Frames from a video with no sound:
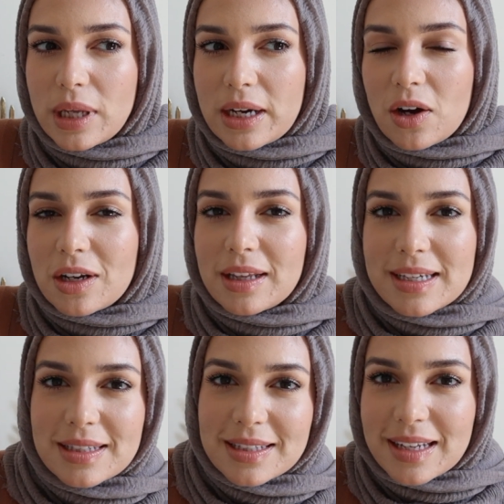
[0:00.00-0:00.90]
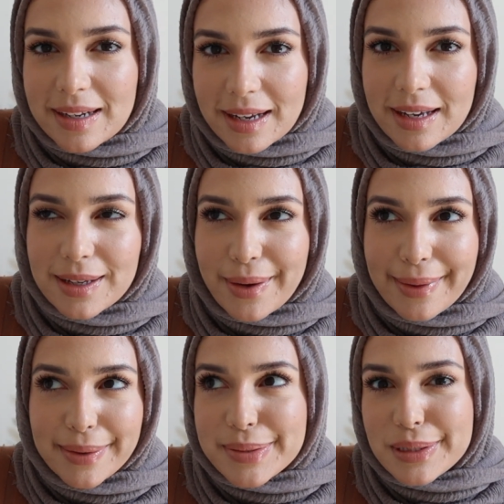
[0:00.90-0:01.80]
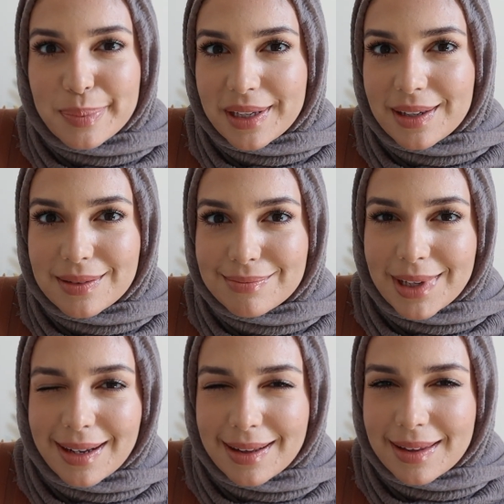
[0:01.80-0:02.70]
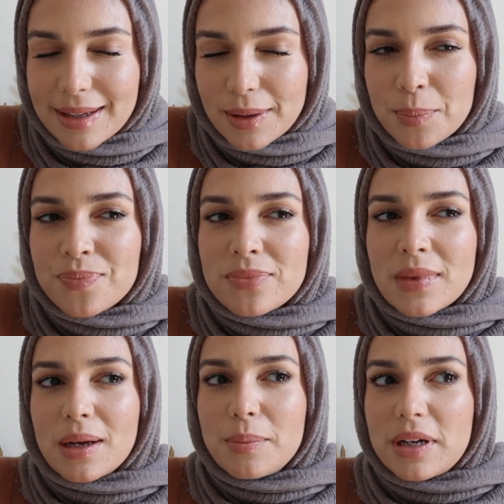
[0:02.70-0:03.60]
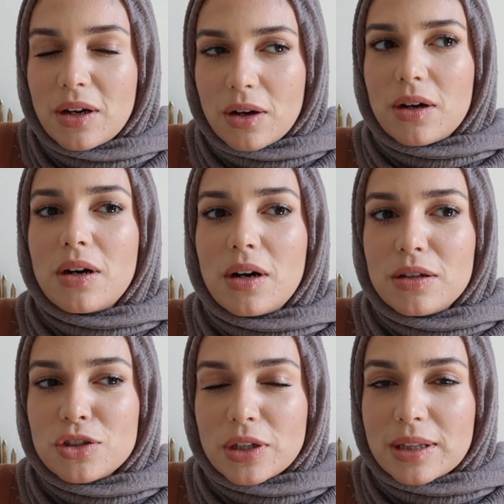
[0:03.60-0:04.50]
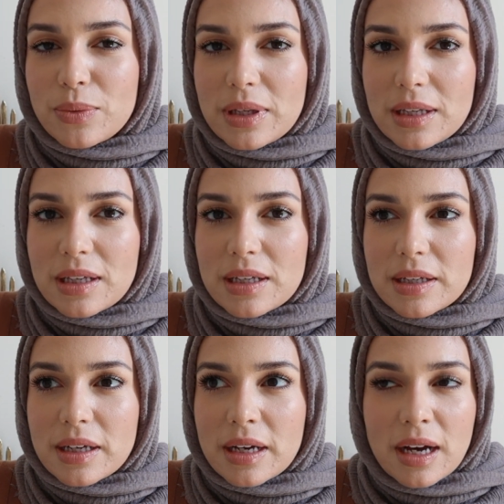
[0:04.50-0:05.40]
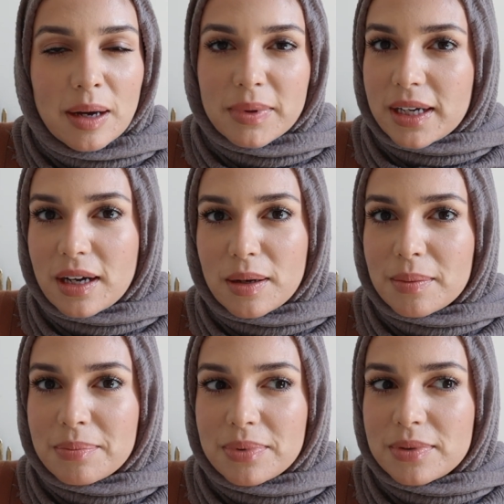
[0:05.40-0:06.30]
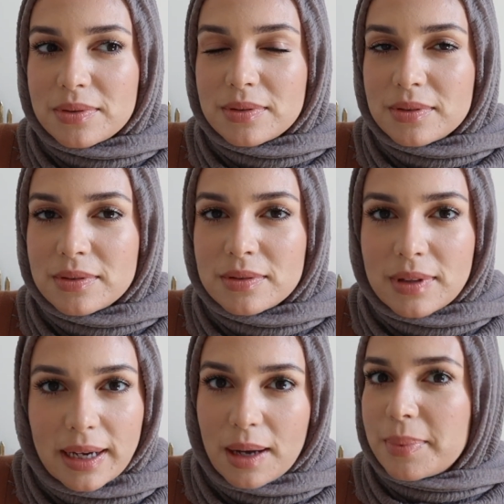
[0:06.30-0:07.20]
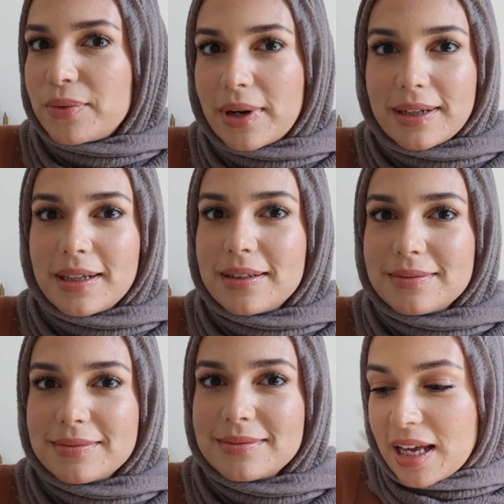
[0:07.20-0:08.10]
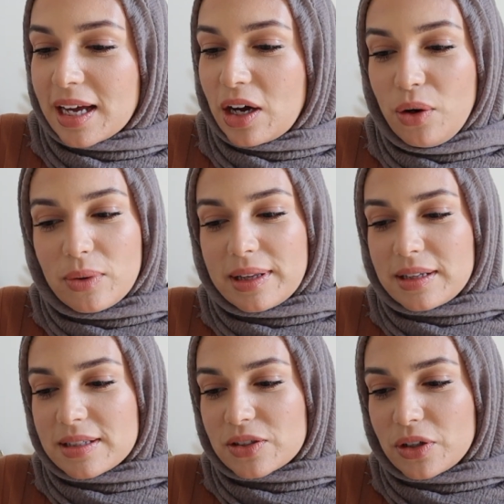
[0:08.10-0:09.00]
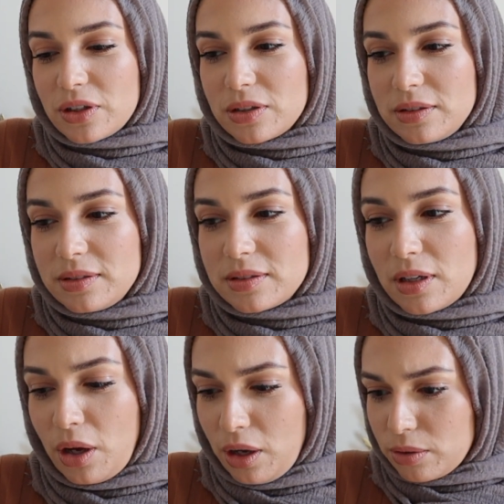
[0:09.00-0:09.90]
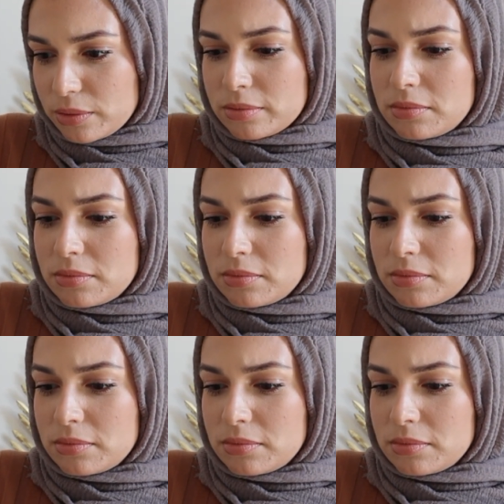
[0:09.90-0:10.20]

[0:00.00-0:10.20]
like on a lazy Sunday, I like sleeping in kind of thing. But during the week, I'm up and ready. Oh, and then this girl, oh